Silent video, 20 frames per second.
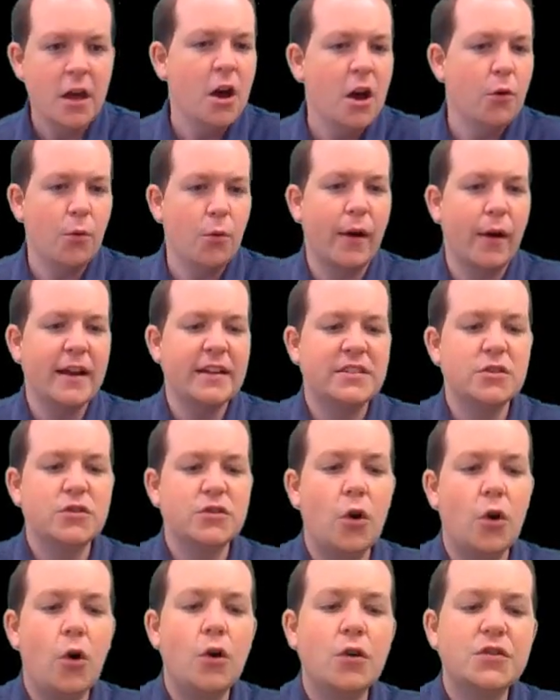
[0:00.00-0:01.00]
Whereas there's
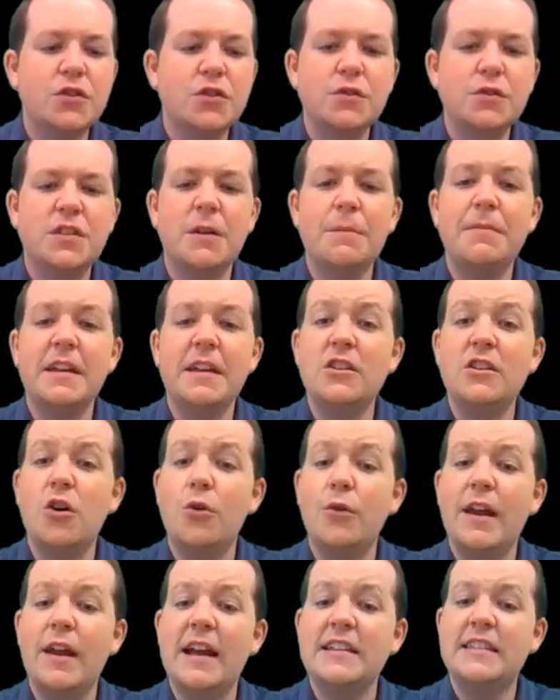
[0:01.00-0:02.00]
also something
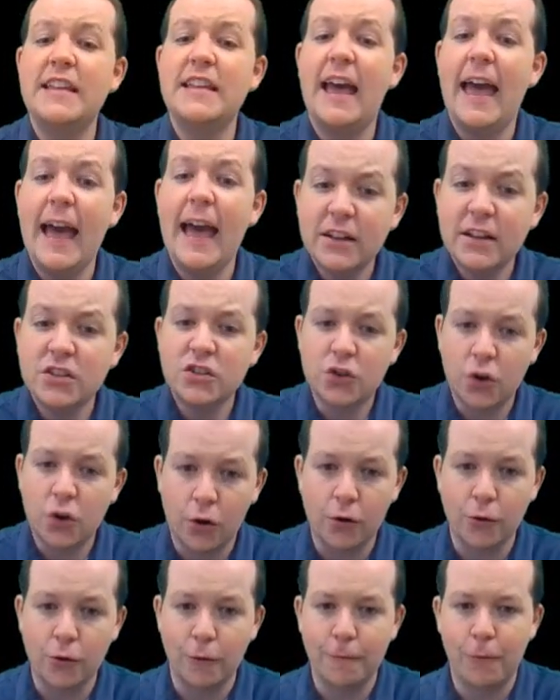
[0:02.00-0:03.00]
known as
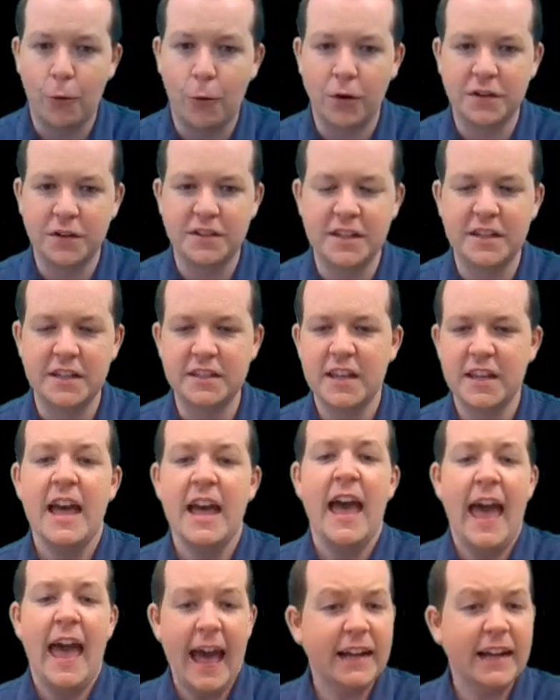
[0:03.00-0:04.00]
external forces.
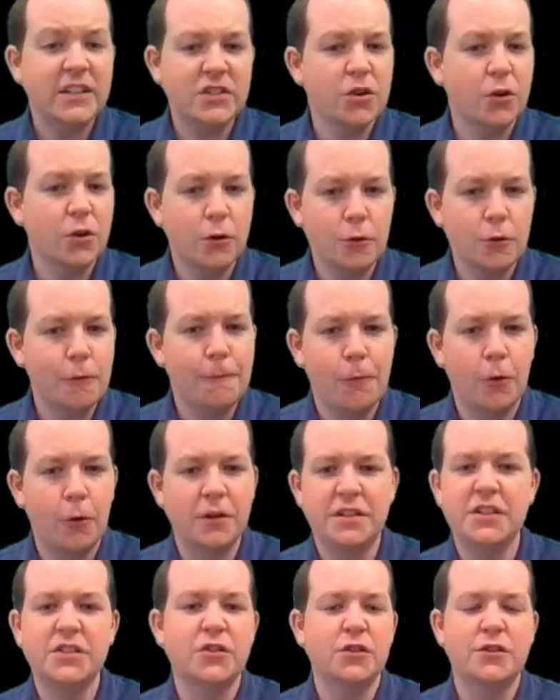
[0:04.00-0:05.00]
External
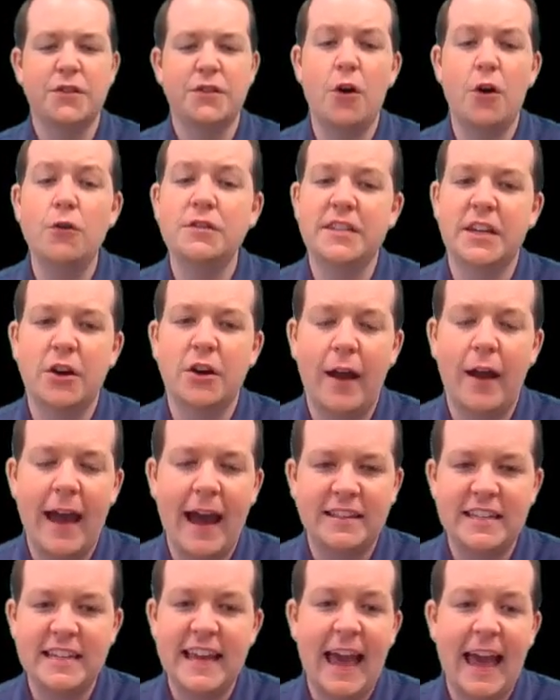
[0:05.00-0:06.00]
forces are those that are
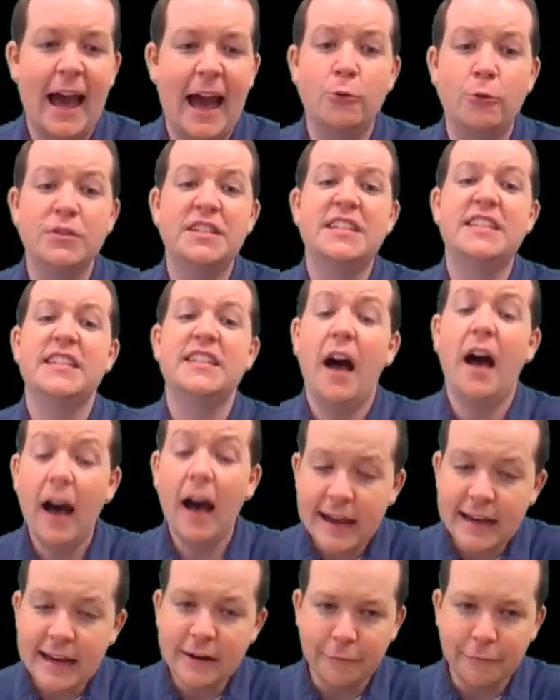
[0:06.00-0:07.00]
acting
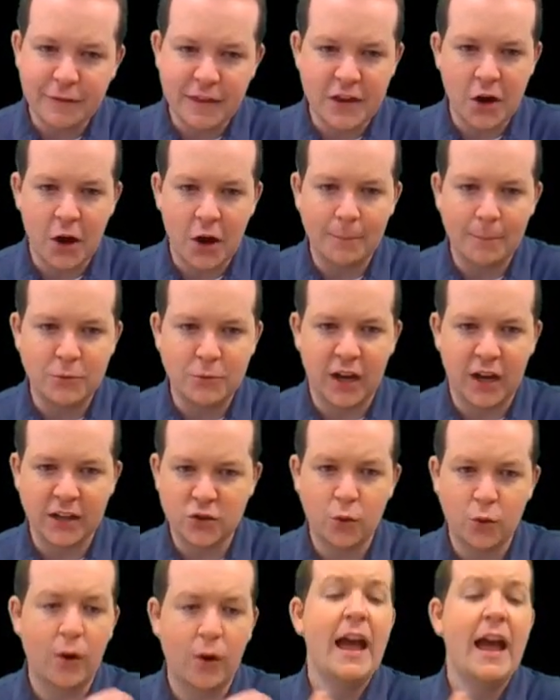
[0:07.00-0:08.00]
outside of the object
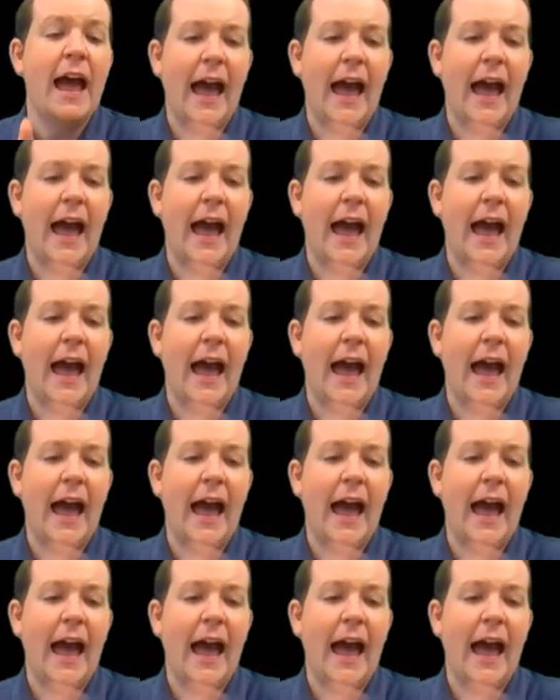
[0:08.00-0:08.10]
or